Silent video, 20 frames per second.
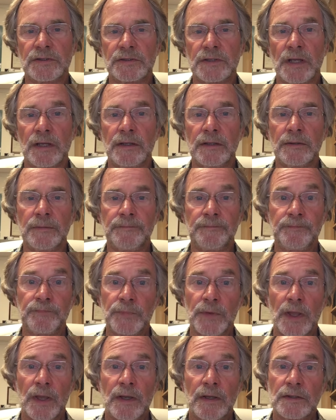son,
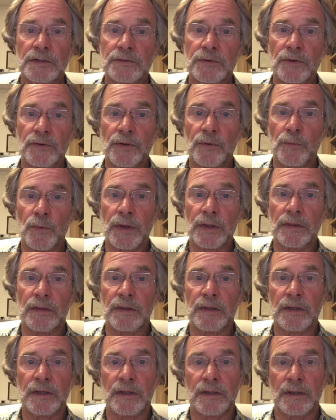so that when
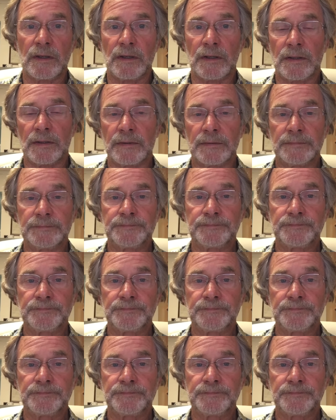the